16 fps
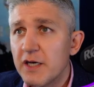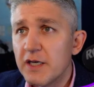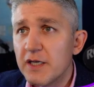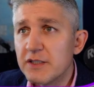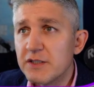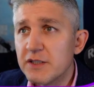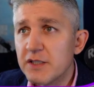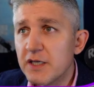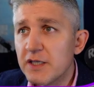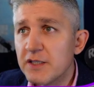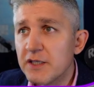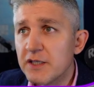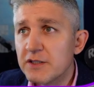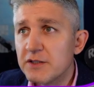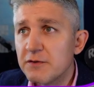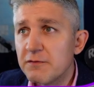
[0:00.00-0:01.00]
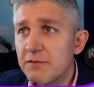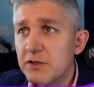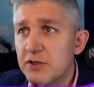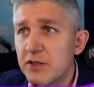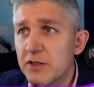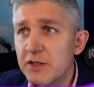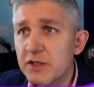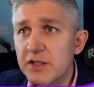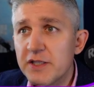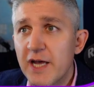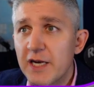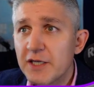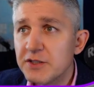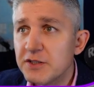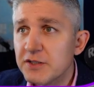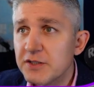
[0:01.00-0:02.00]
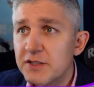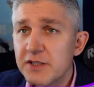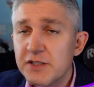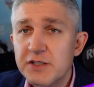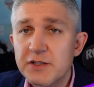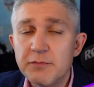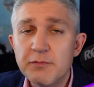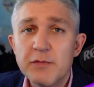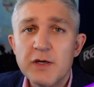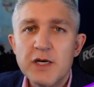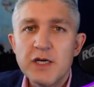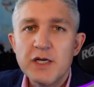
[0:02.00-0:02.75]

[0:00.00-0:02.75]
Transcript: It's an artificial intelligence system